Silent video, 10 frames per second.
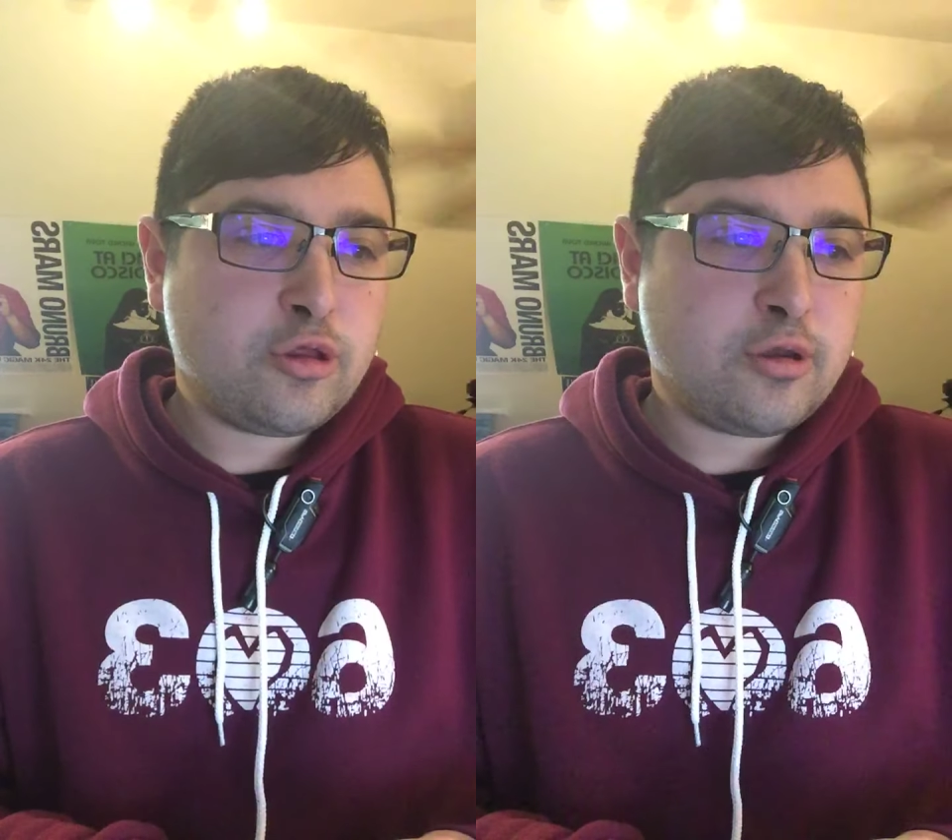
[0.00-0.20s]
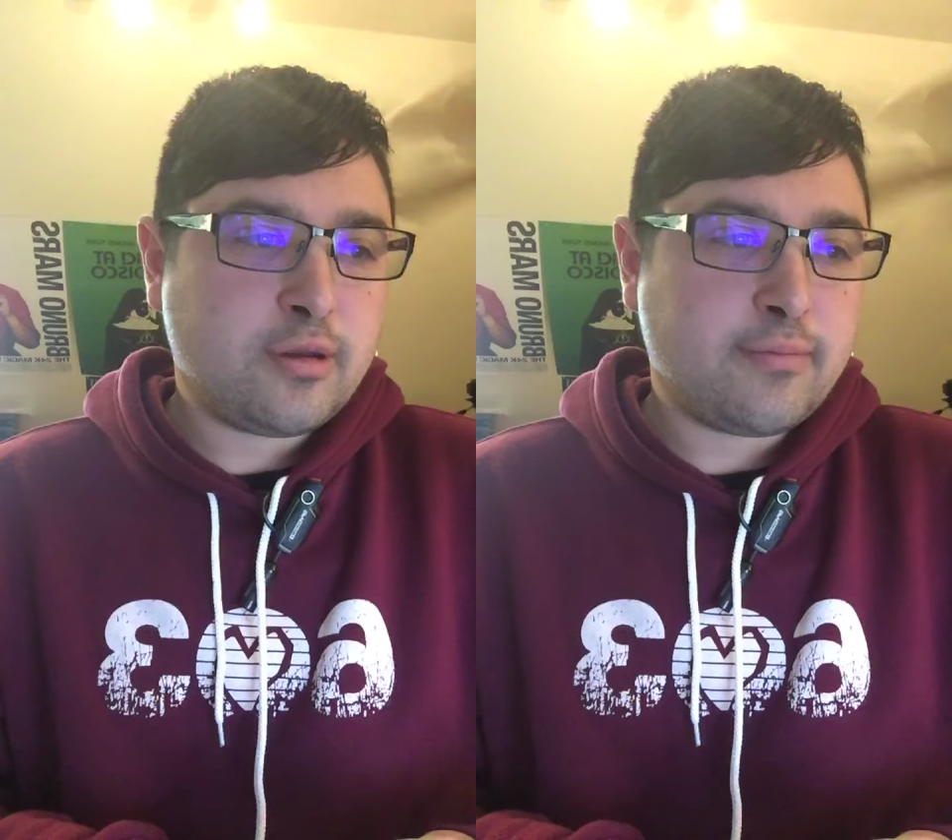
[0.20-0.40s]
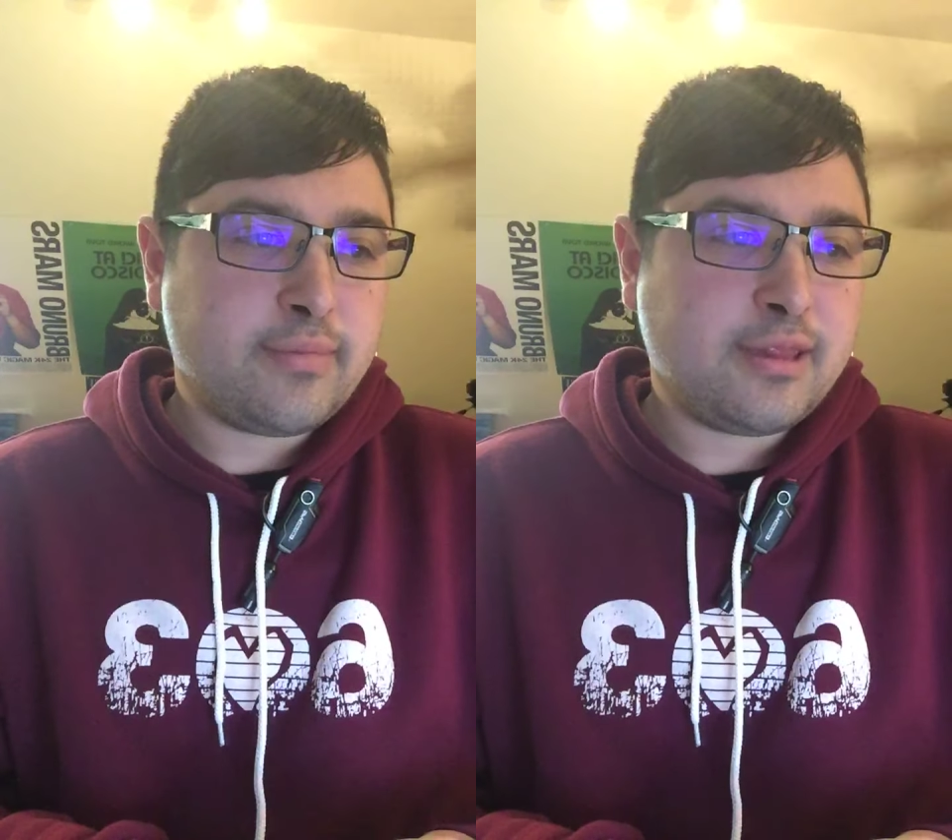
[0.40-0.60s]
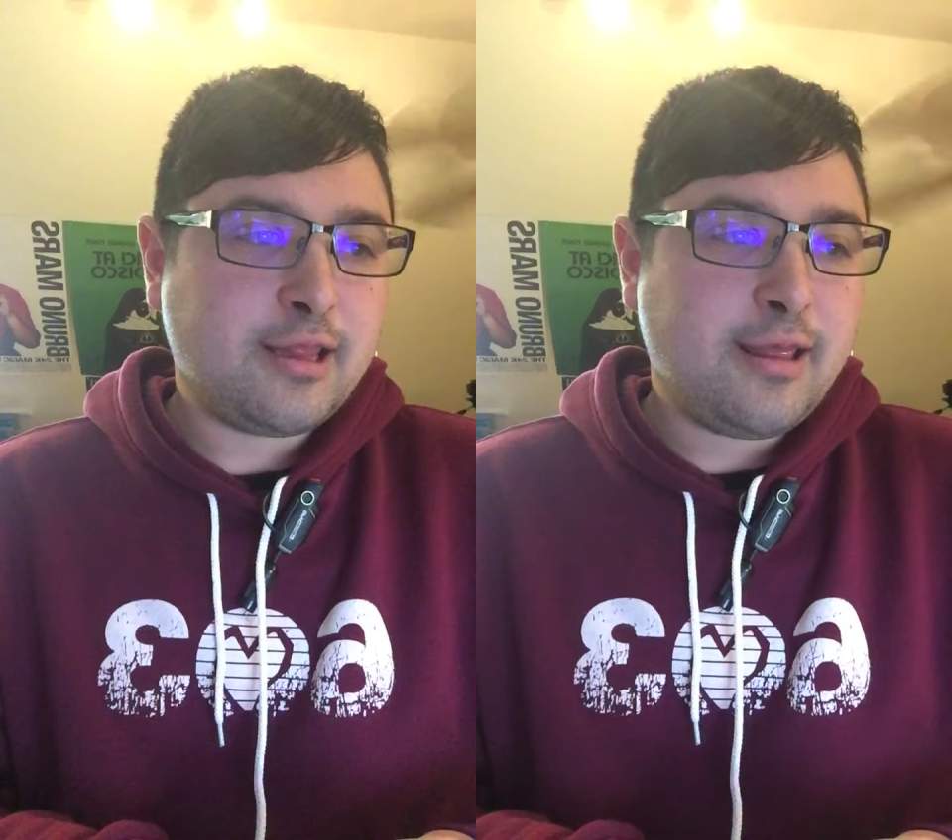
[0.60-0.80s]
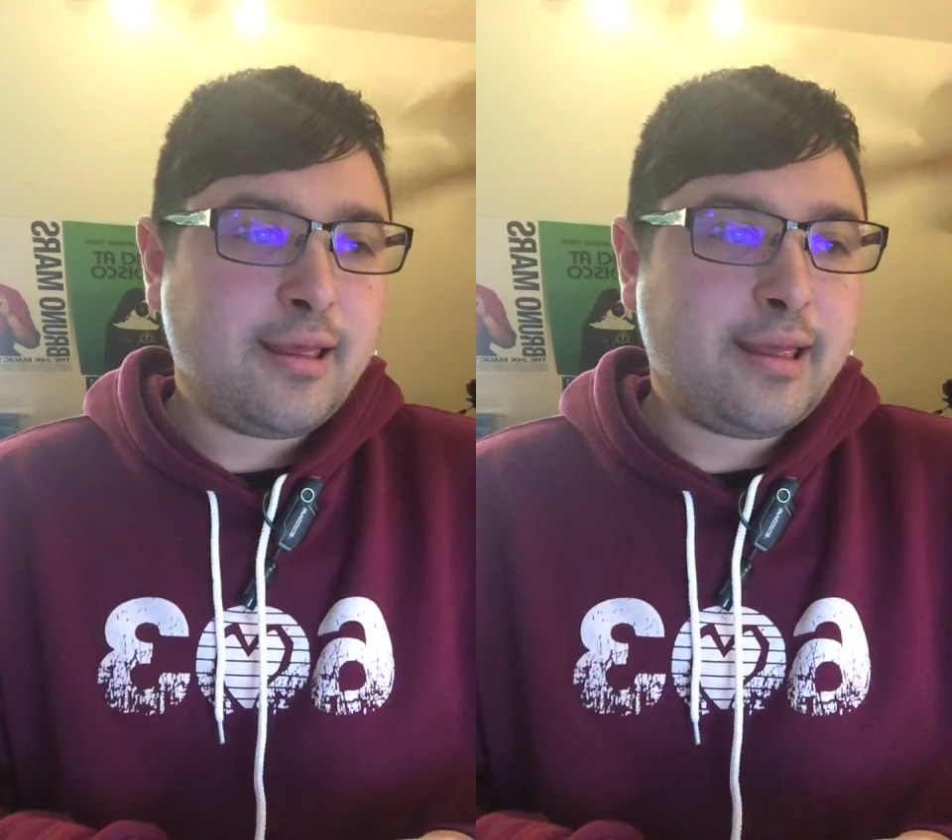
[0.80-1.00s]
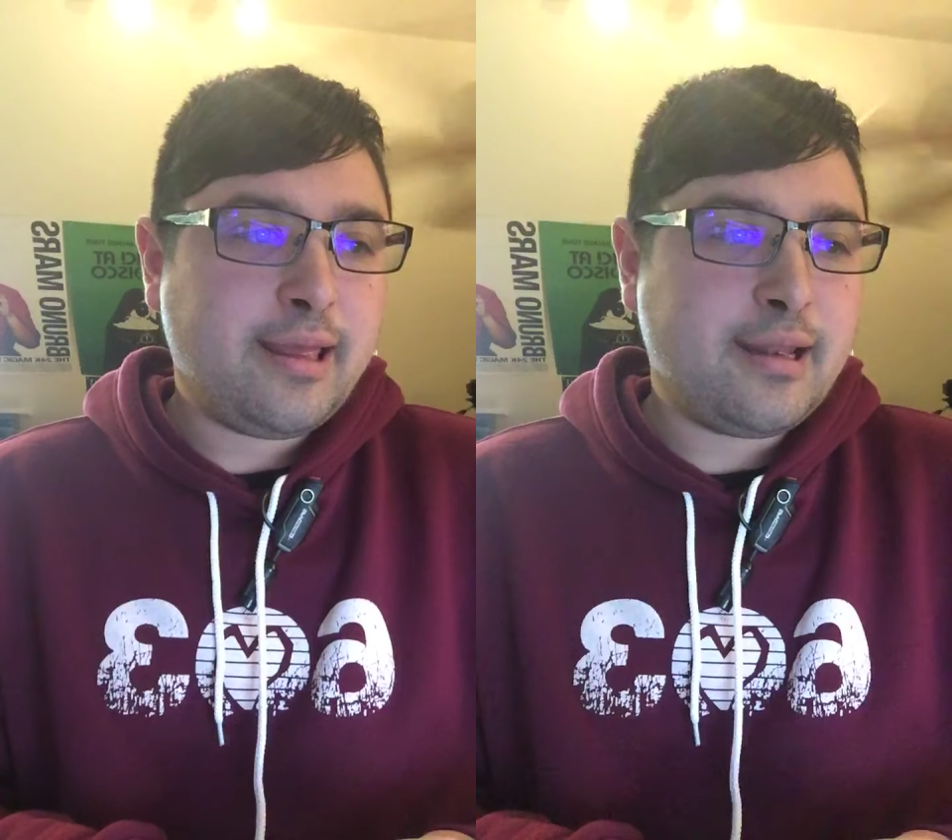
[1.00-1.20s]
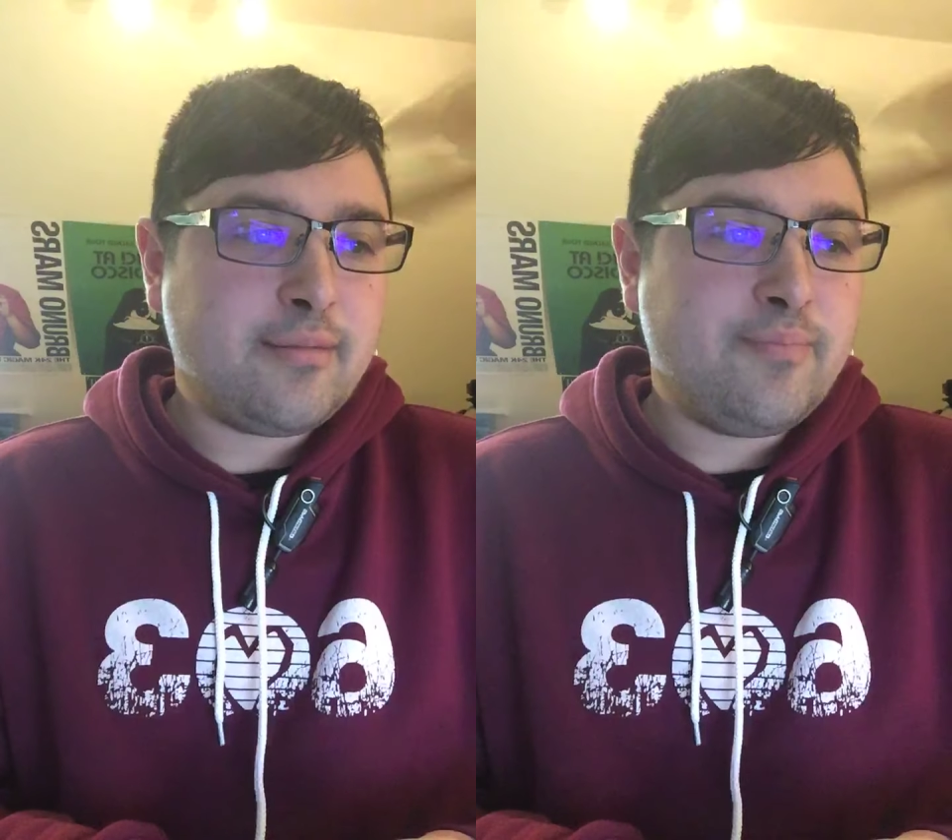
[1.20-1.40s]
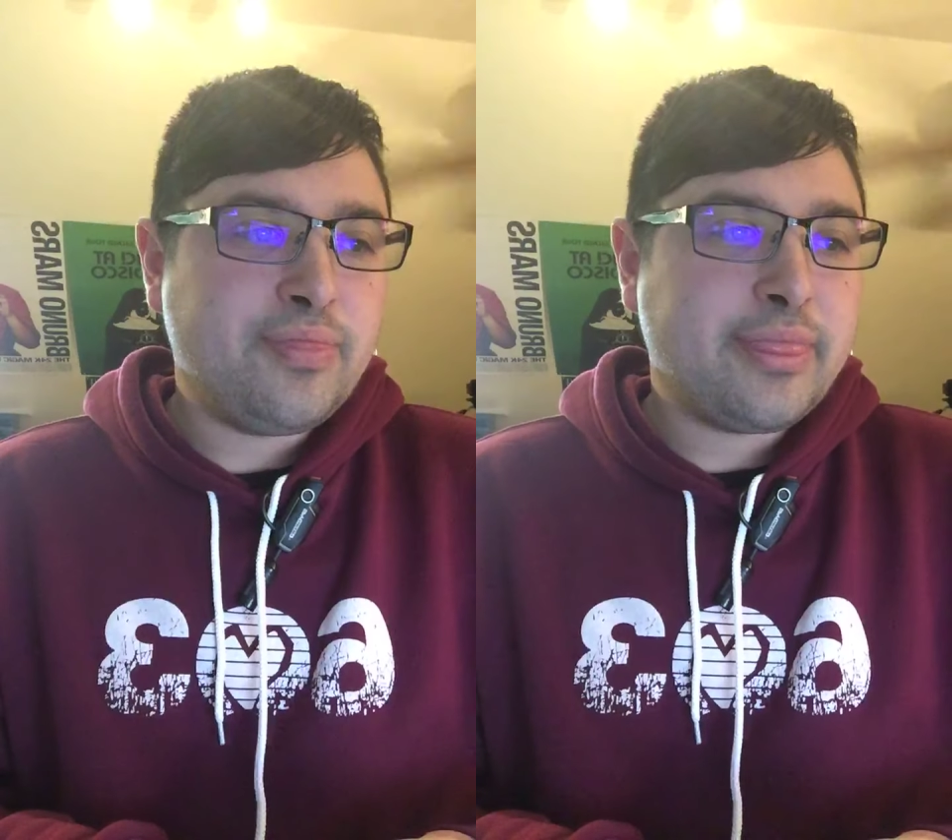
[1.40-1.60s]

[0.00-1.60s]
terms in